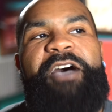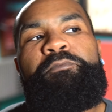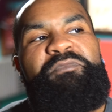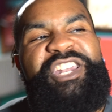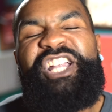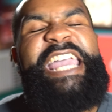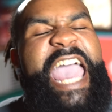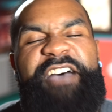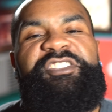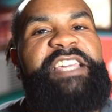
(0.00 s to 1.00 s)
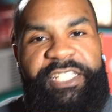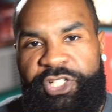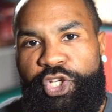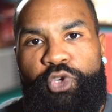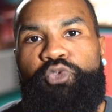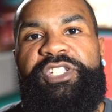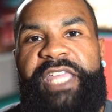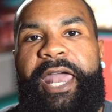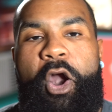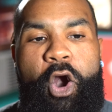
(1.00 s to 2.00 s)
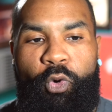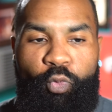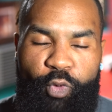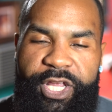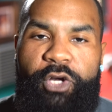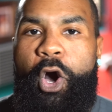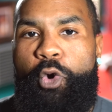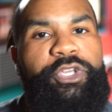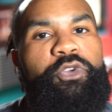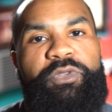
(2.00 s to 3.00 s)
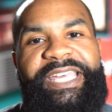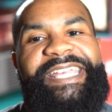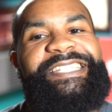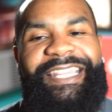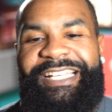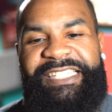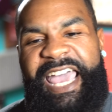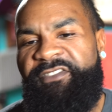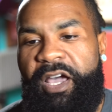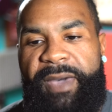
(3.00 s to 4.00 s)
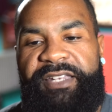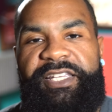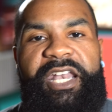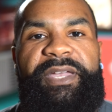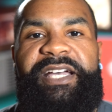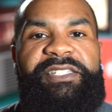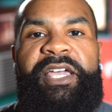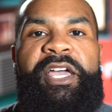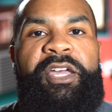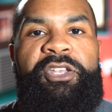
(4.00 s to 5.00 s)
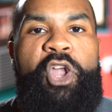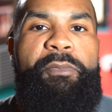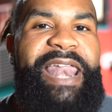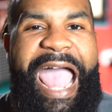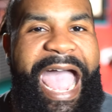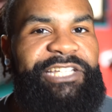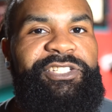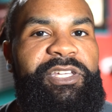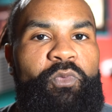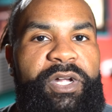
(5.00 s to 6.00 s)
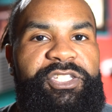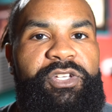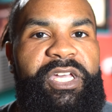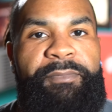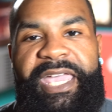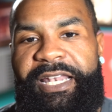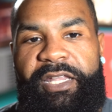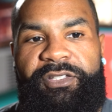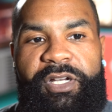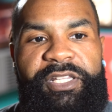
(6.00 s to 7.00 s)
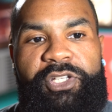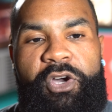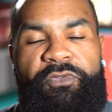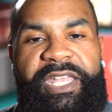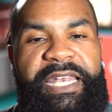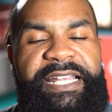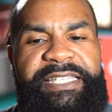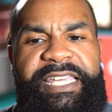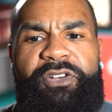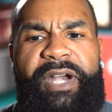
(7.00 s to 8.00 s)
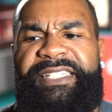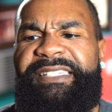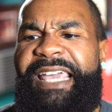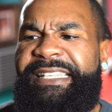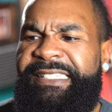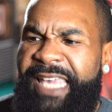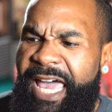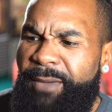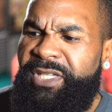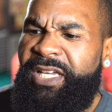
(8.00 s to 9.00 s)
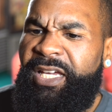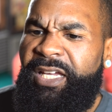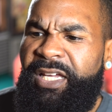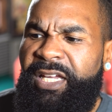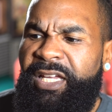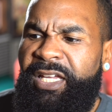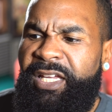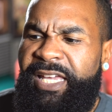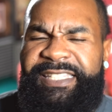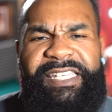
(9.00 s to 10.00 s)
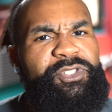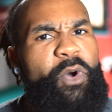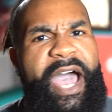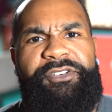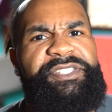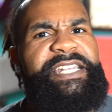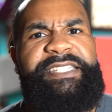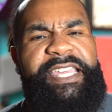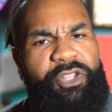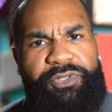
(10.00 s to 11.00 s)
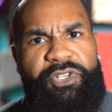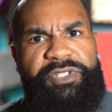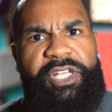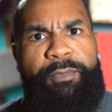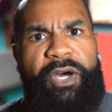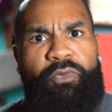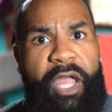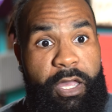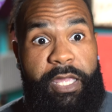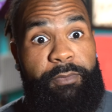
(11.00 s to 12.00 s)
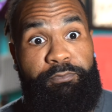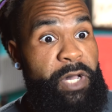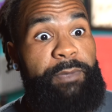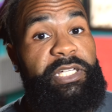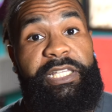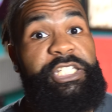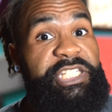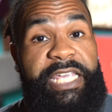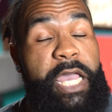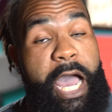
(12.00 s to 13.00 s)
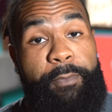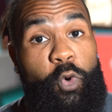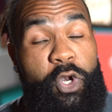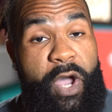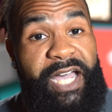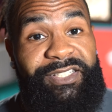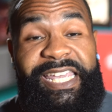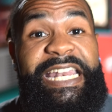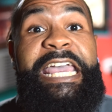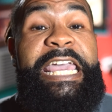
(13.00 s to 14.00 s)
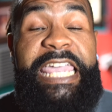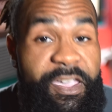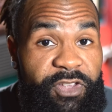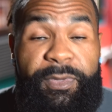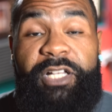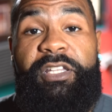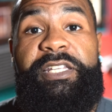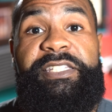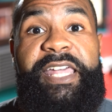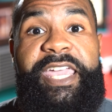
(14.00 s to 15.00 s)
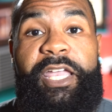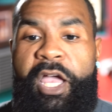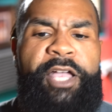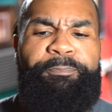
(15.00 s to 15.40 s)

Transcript: nearly half dozen dudes that are real OU lanes, and they just haven't come out and done it because nobody actually wants to commit during this COVID-19 crisis, except it seems Ohio State is getting those dudes to come on and publicly just say, I'm going to Ohio State, even in the middle of this thing.